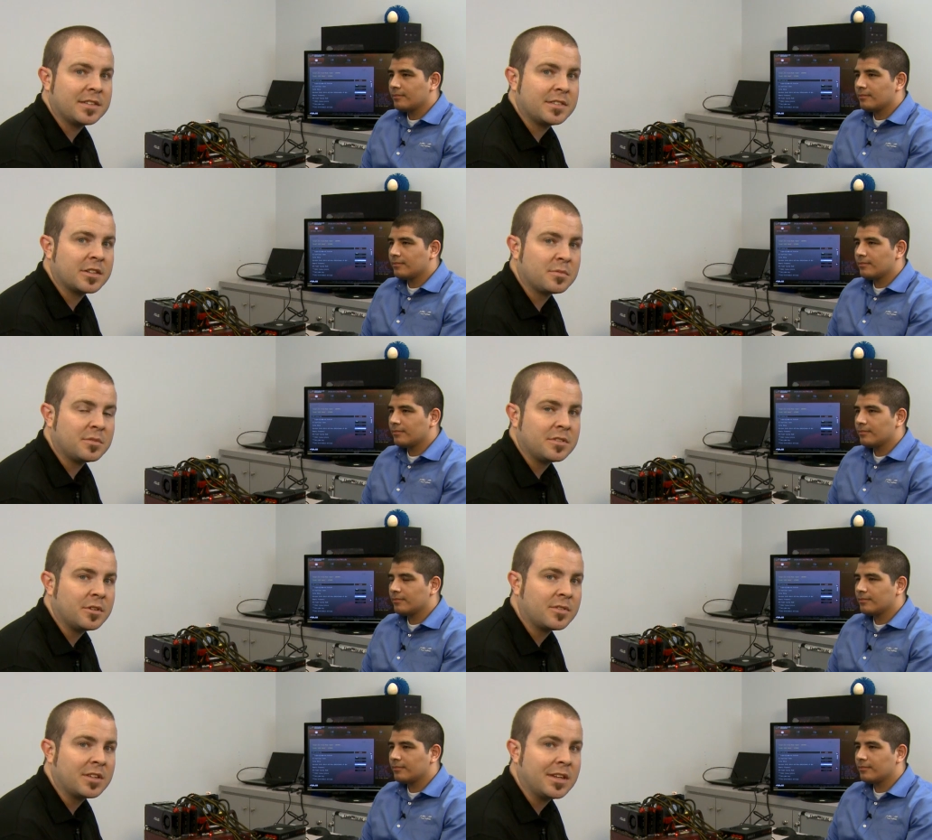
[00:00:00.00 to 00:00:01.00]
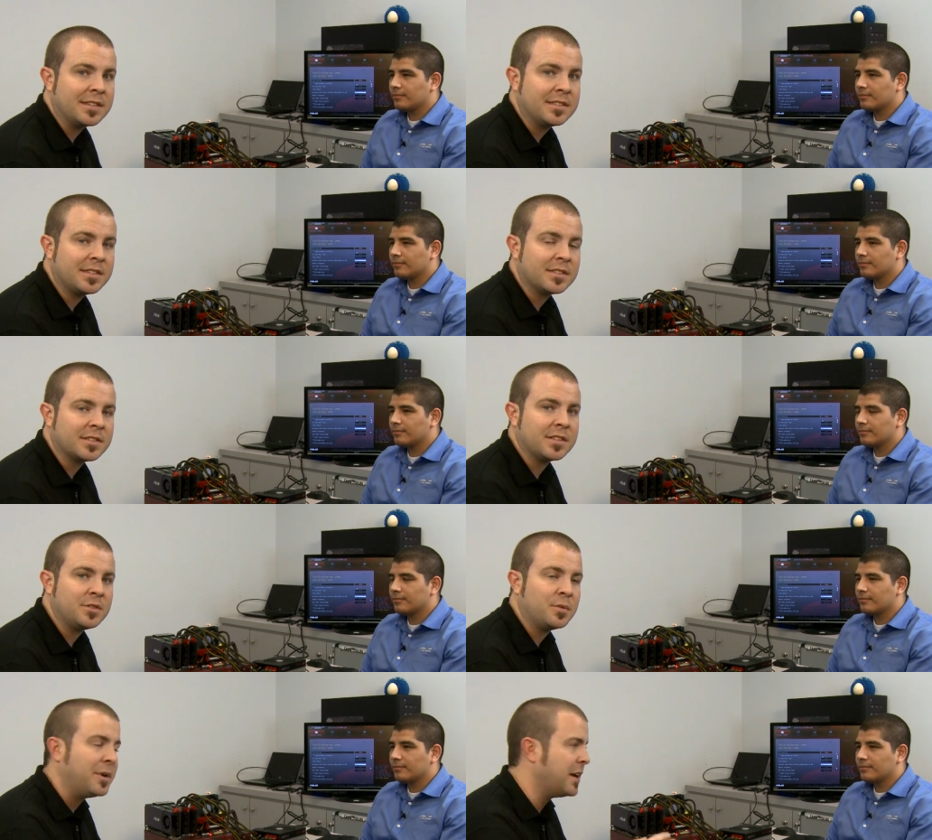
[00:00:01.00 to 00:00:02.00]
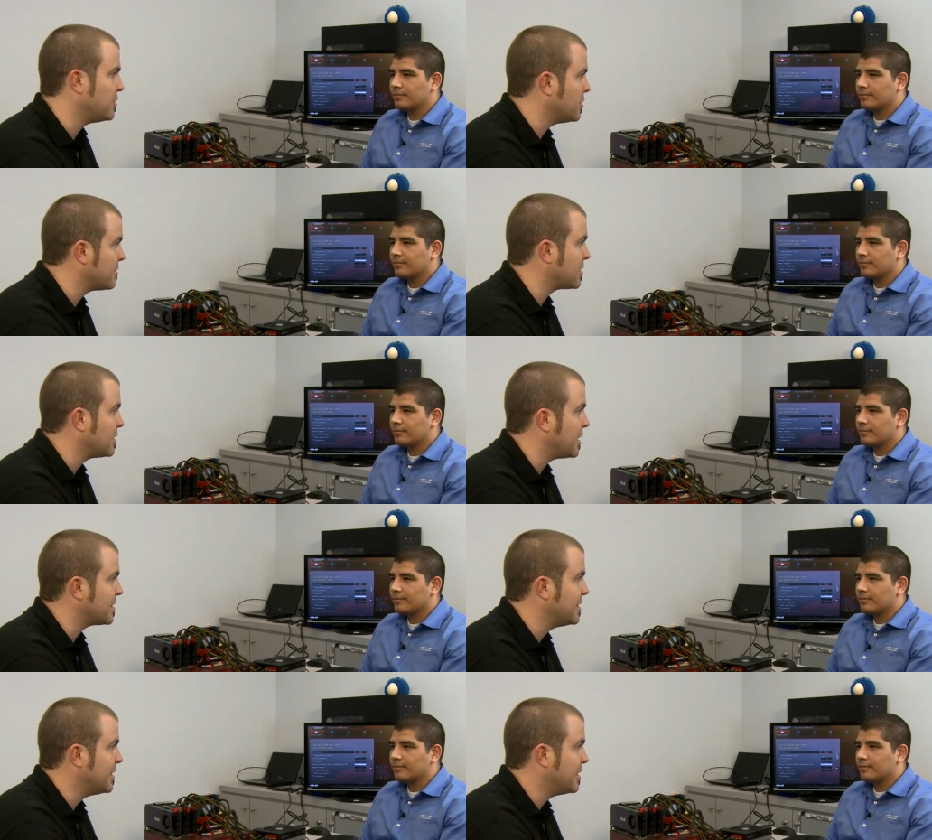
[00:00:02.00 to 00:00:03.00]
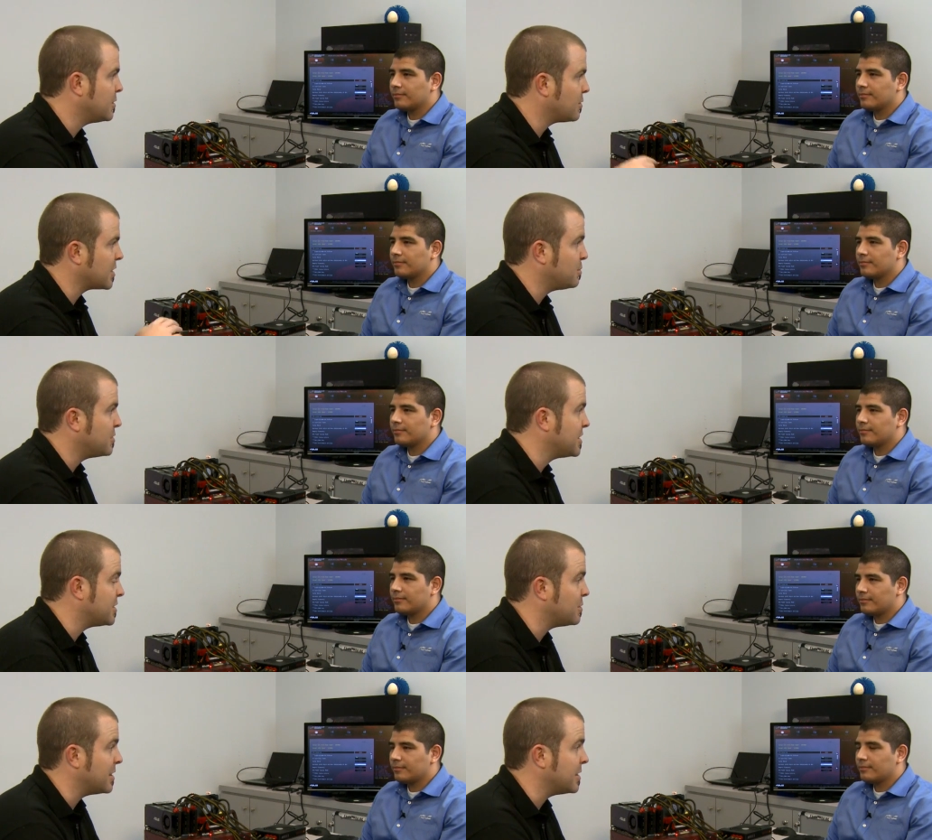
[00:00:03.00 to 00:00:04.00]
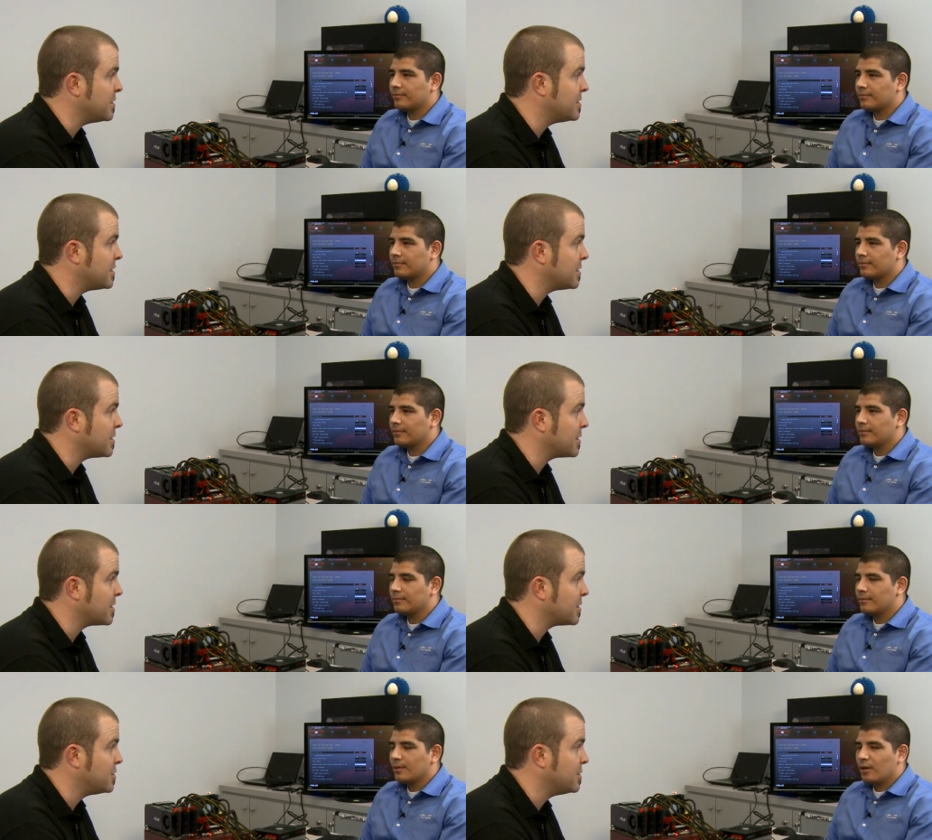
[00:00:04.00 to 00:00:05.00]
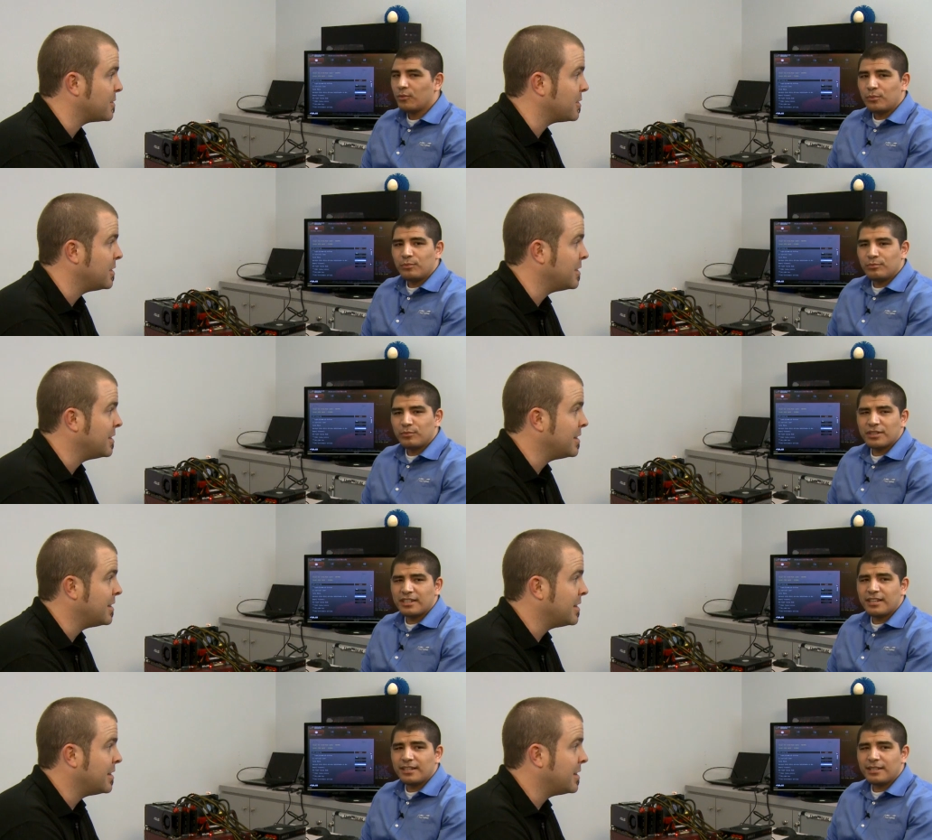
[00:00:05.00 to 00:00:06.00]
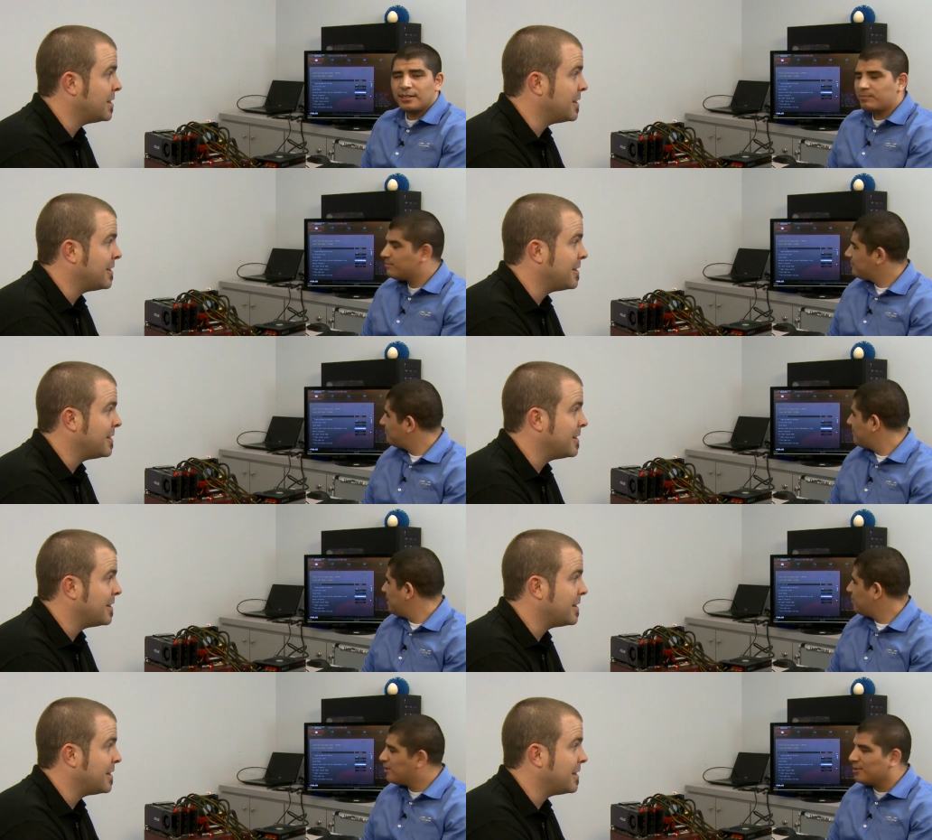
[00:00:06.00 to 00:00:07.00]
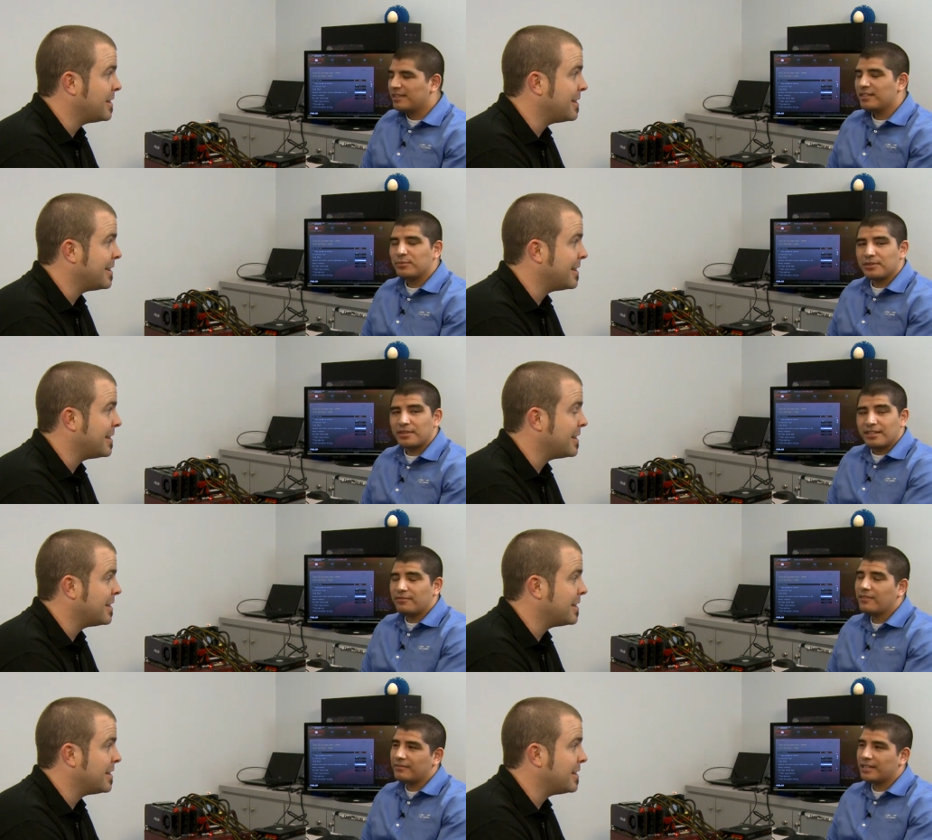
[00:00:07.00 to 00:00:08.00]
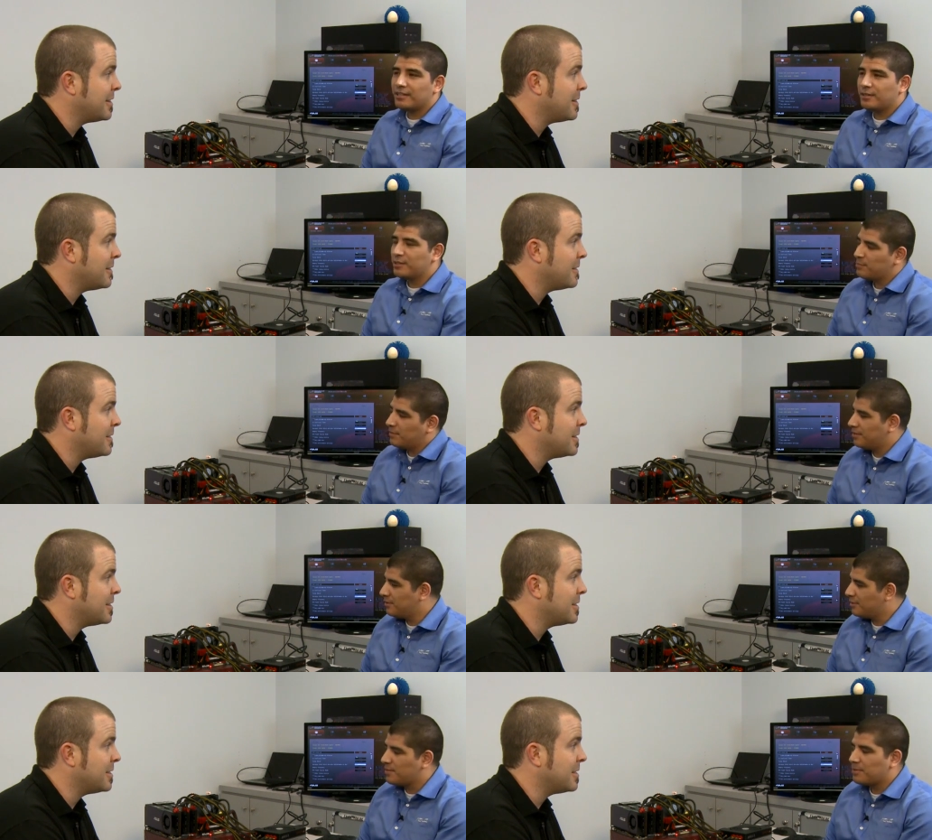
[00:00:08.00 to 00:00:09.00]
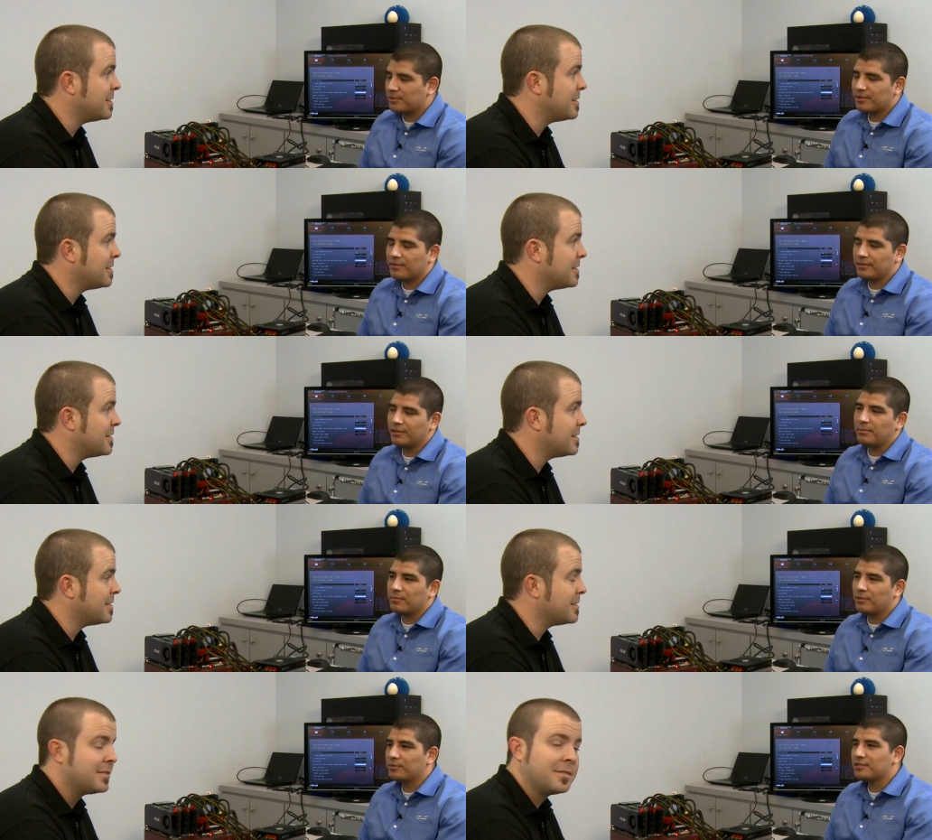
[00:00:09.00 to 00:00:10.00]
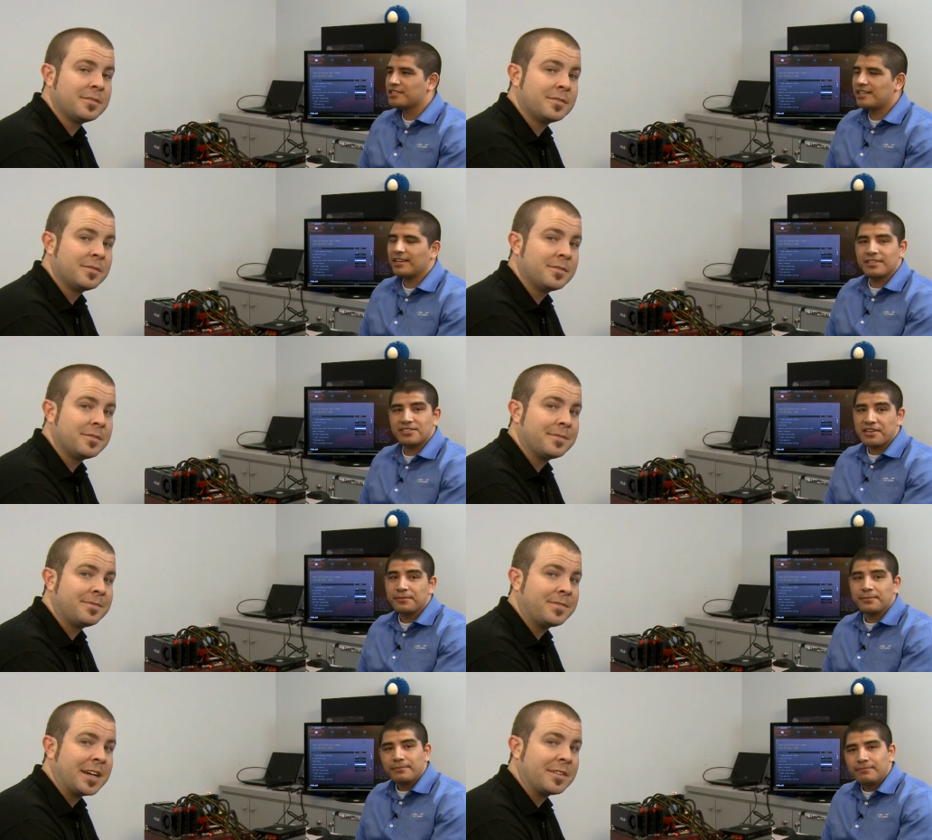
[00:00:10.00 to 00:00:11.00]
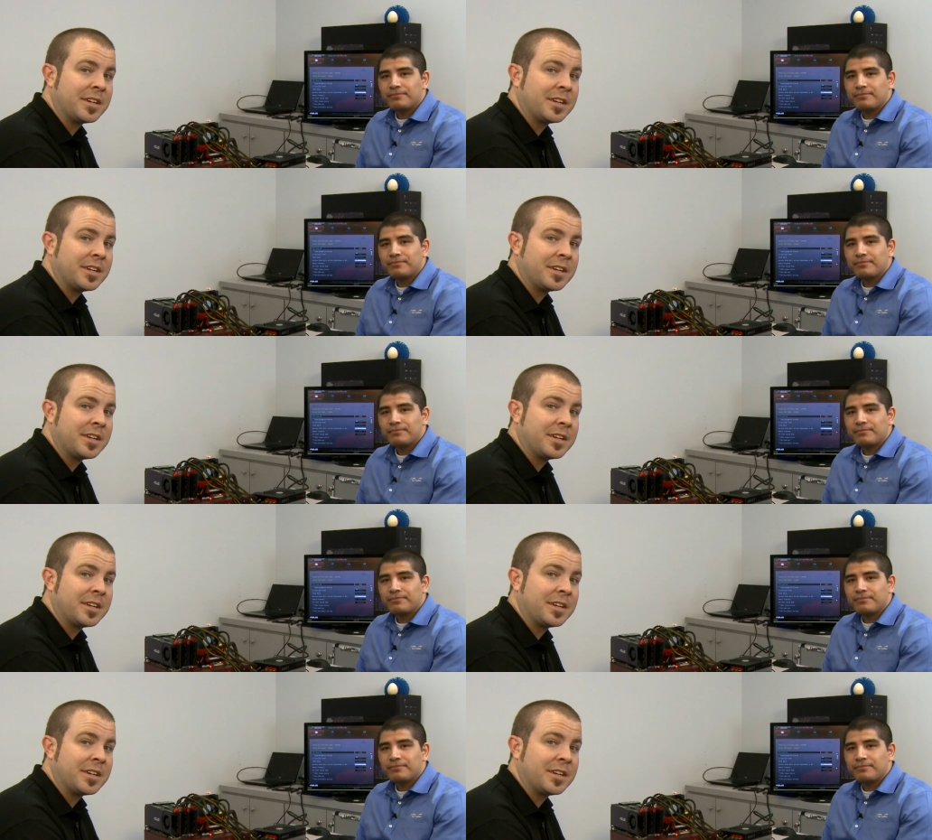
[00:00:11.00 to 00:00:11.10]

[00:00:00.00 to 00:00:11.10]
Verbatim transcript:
Speaker 1: considerable overclocking skills and do a manual overclock. We're going to push it to what? You're going to shoot for?
Speaker 2: We're going to, I don't know. I think we're thinking 5 gigahertz, but who knows? Maybe we'll go for a little bit more. We'll just see how things go. 5